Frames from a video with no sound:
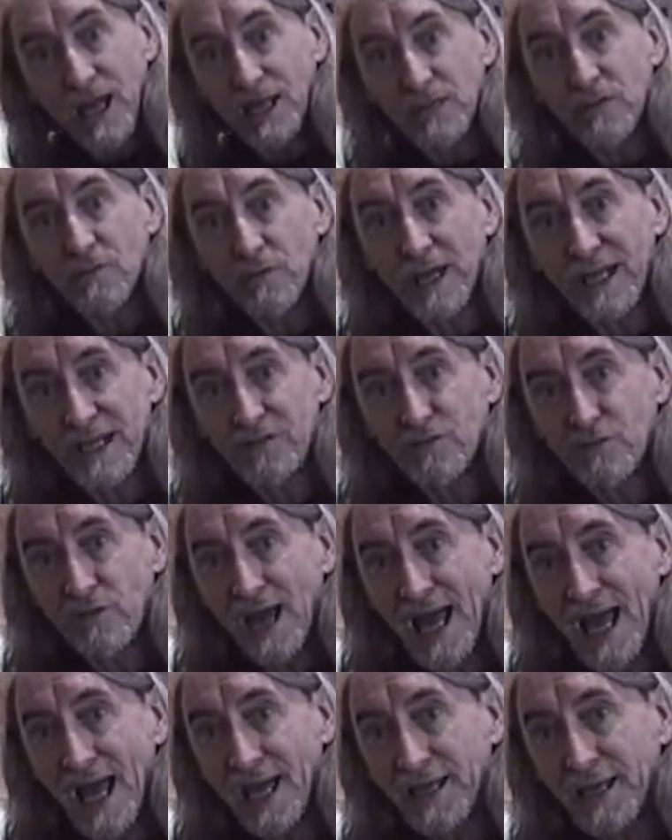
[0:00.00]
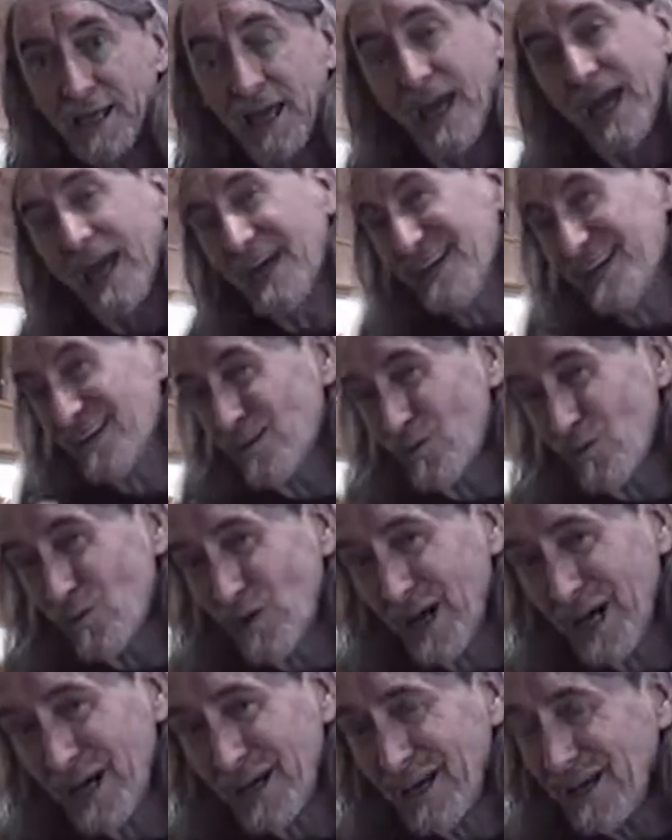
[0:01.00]
on the right track. And you know
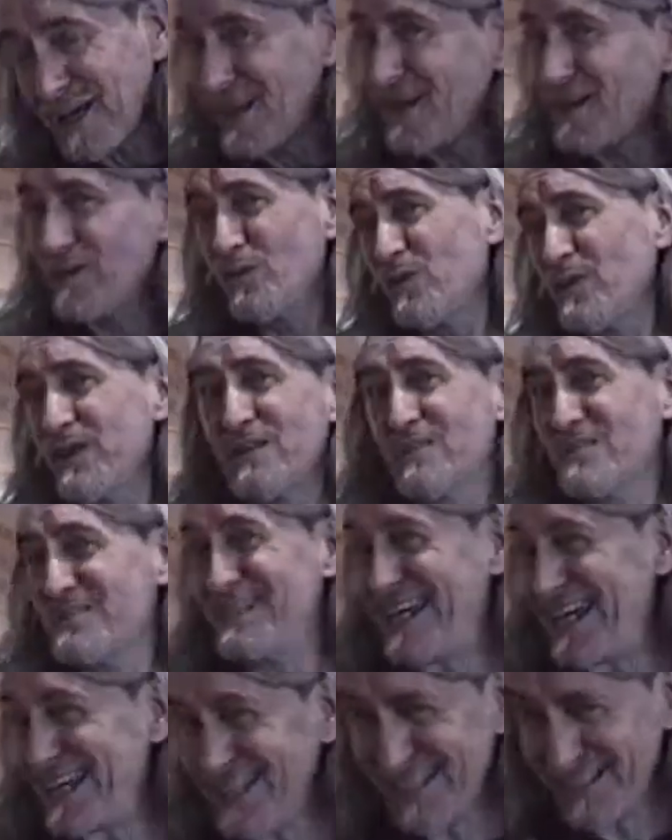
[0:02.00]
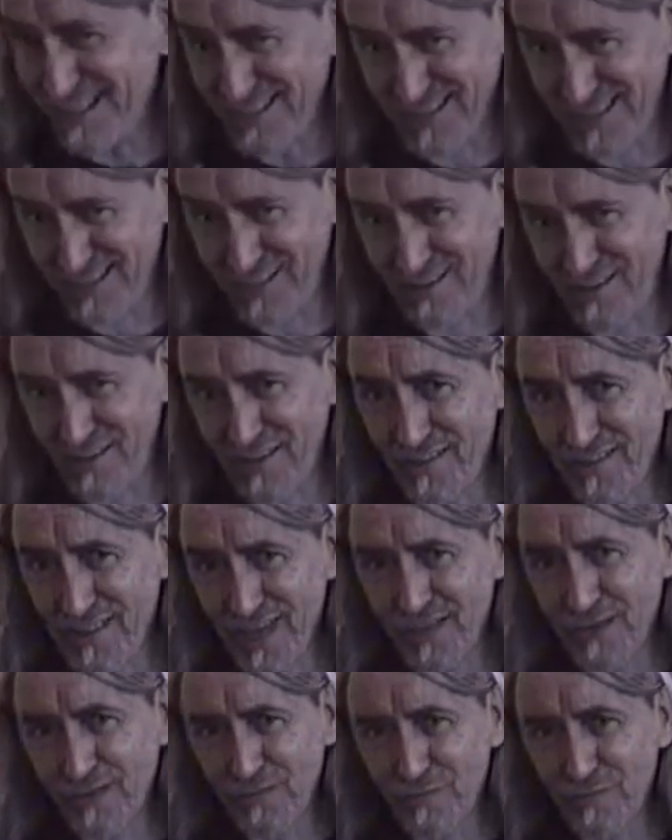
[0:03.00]
what? Not only your dentist is going to
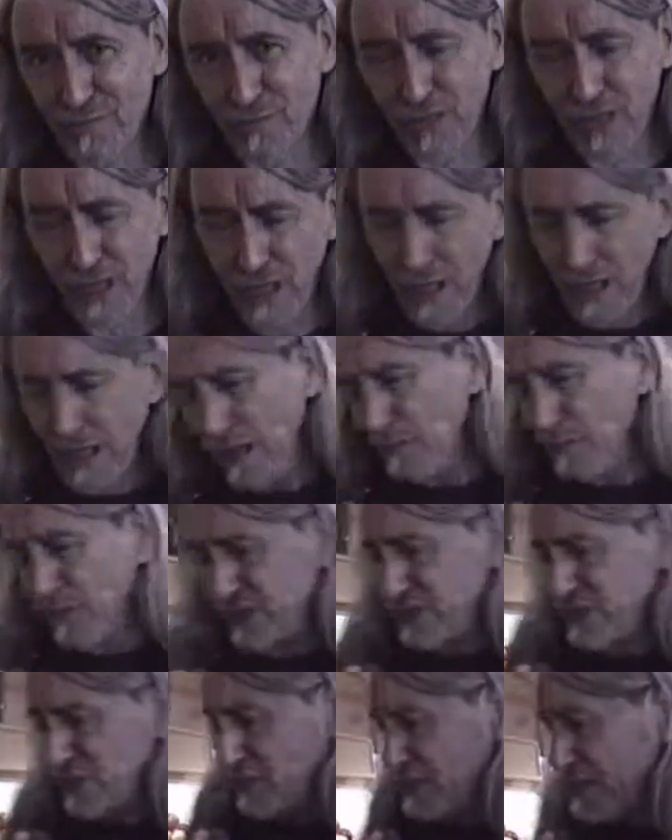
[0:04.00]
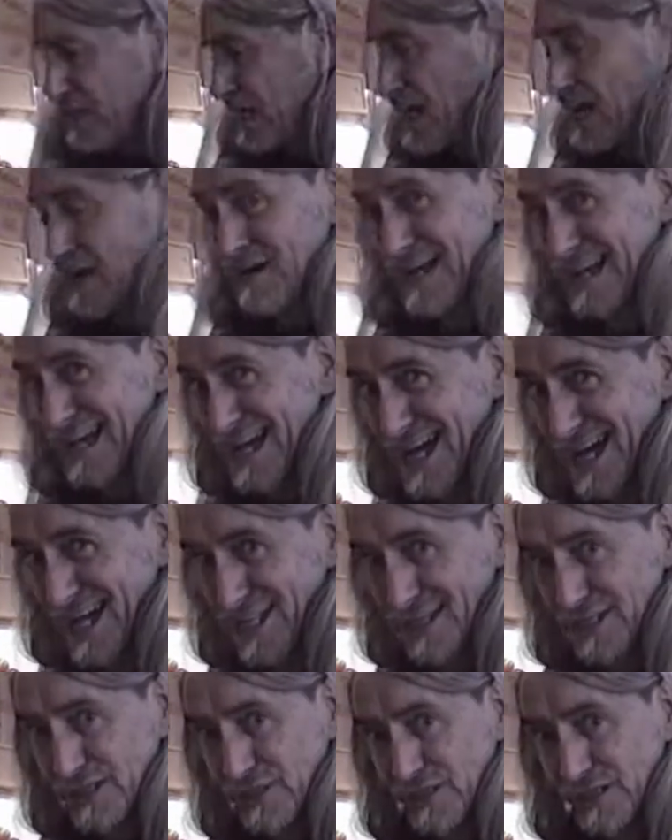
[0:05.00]
thank you for it, but your
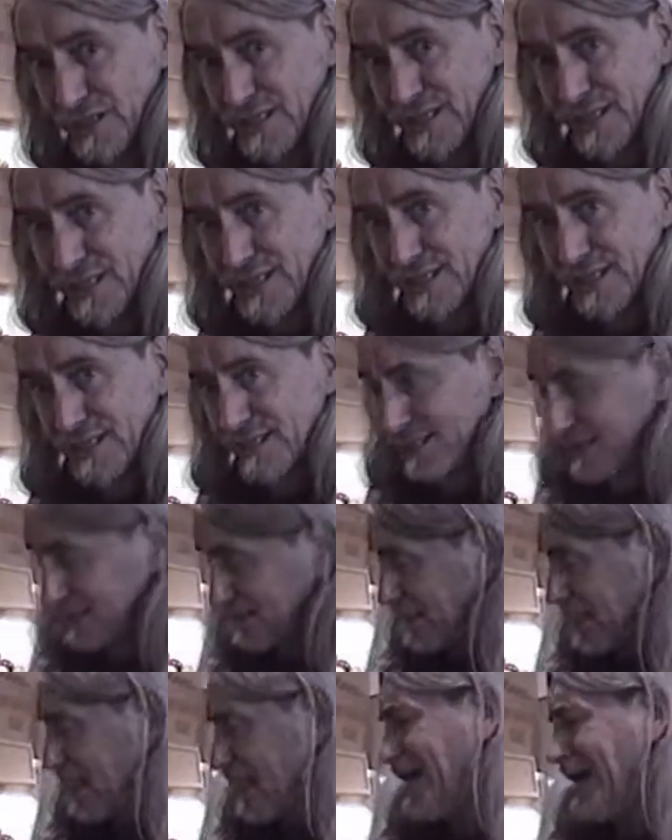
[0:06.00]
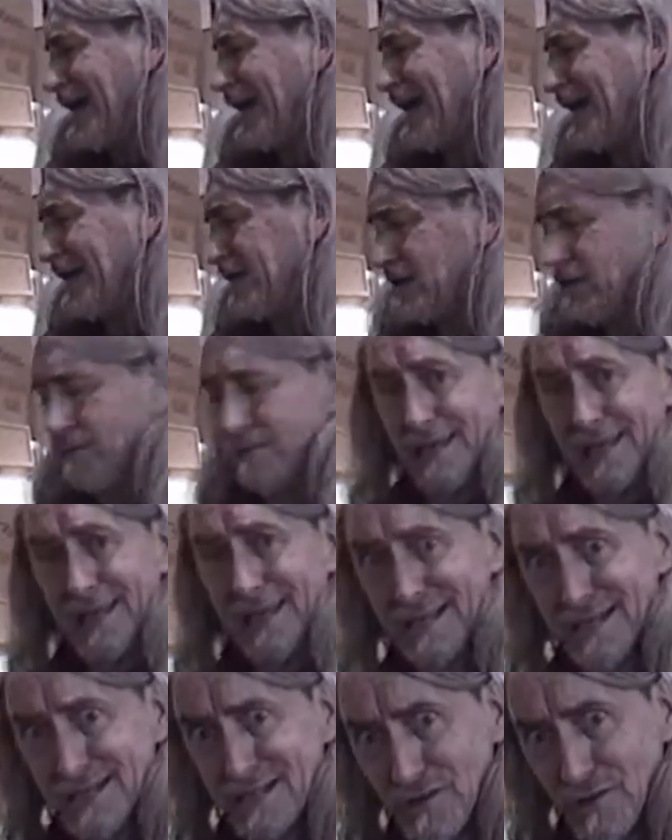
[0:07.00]
cardiologist and your
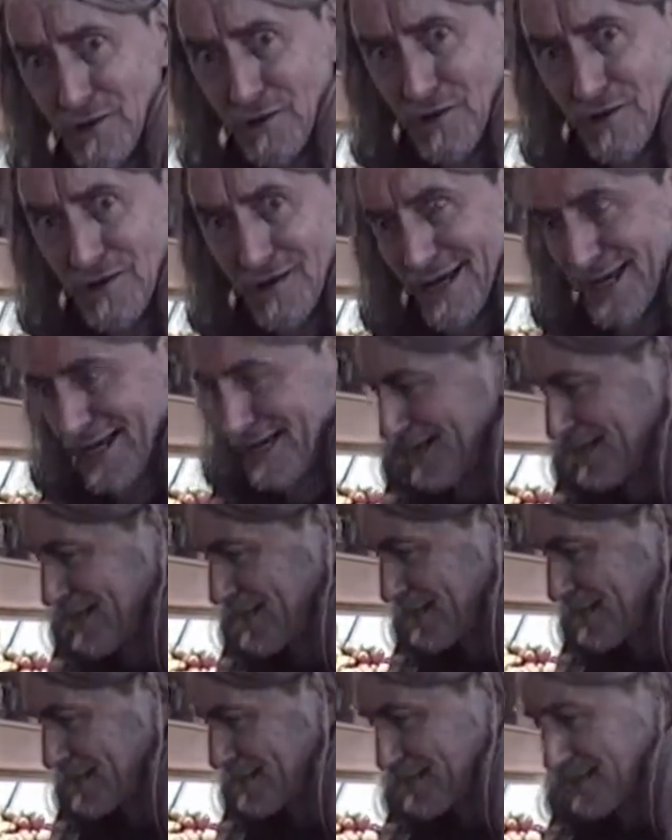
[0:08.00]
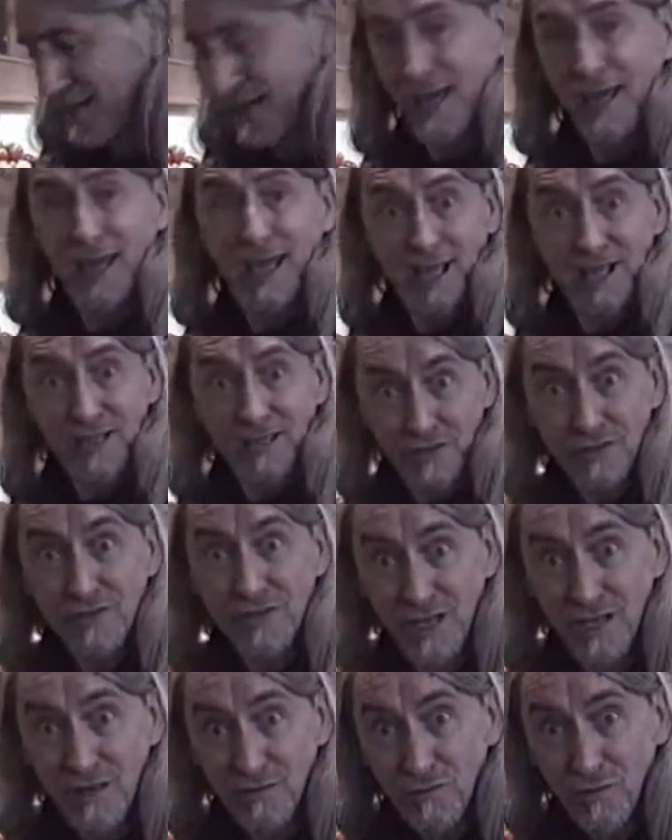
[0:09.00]
internist and your
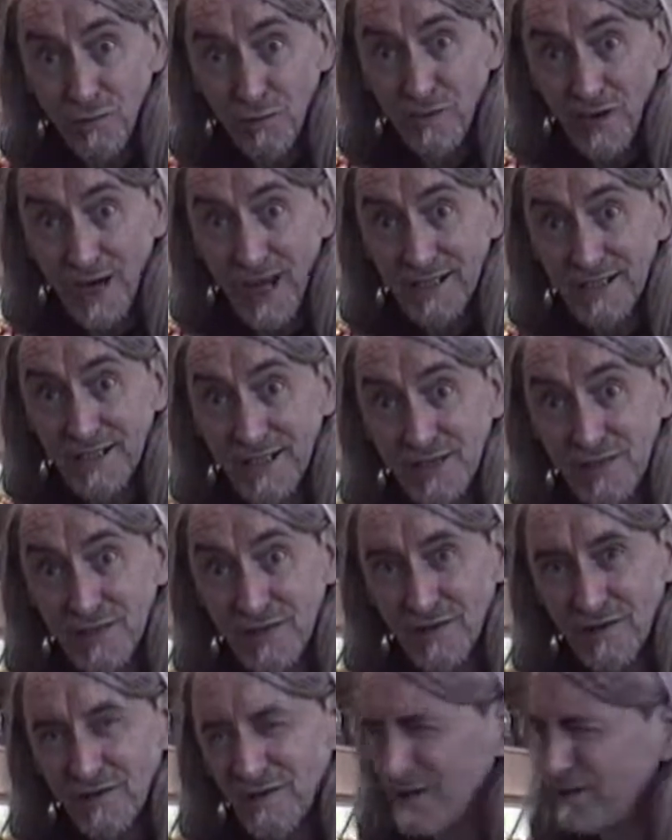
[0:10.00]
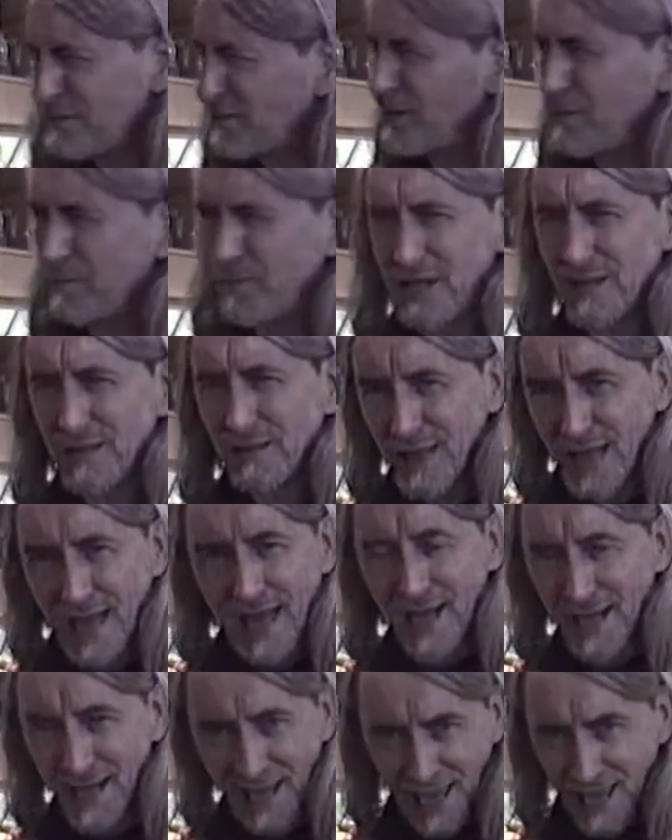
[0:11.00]
general practitioner are going to be a
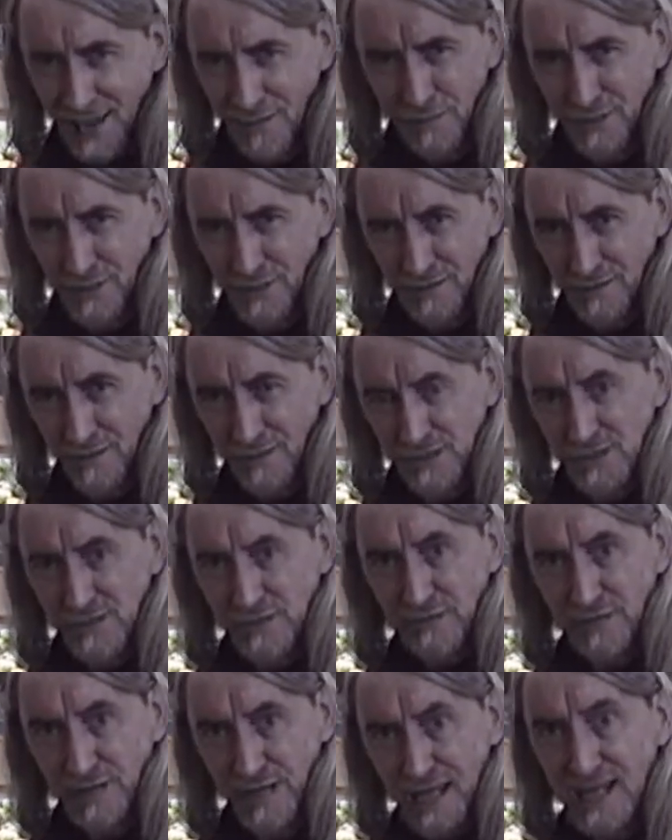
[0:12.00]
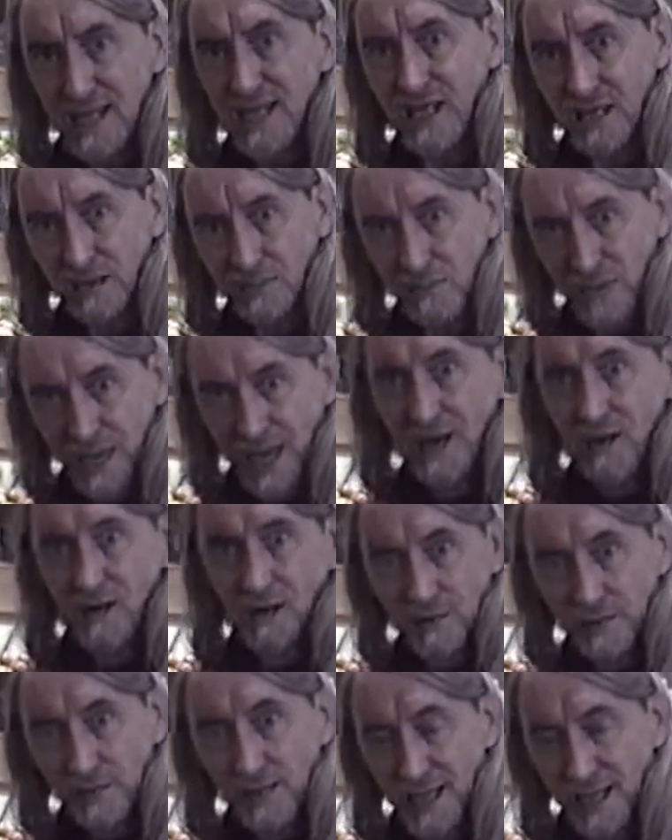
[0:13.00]
lot happier that you're eating
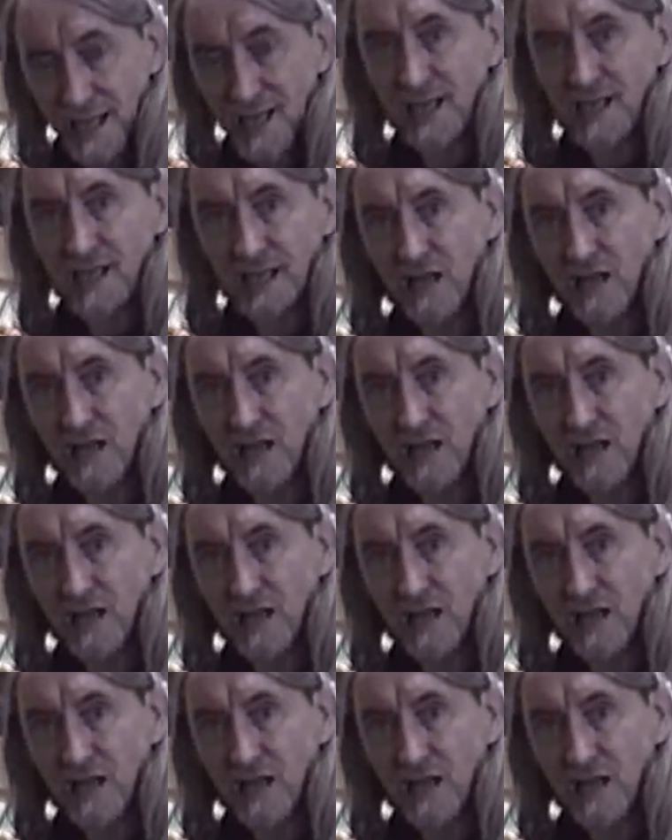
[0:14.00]
better, eating